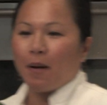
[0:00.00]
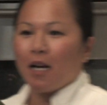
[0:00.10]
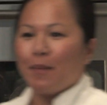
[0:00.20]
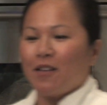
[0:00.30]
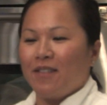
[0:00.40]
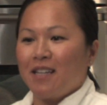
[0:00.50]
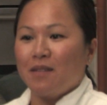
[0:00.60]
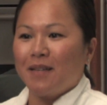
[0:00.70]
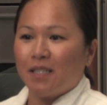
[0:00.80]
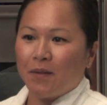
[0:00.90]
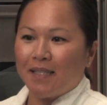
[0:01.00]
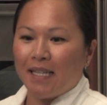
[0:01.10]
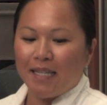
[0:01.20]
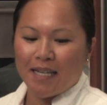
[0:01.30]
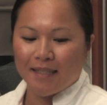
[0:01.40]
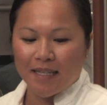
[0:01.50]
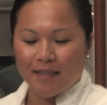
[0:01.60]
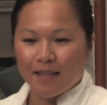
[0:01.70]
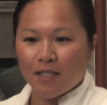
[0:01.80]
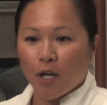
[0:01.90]
part about Vietnamese cuisine is
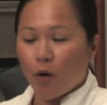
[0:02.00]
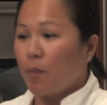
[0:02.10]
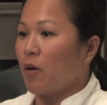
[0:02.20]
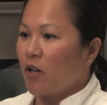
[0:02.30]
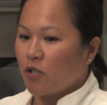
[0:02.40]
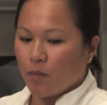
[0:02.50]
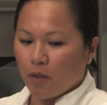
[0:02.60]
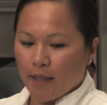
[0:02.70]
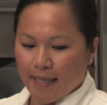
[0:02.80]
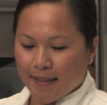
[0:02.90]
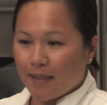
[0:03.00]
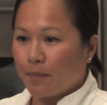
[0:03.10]
it's so approachable in its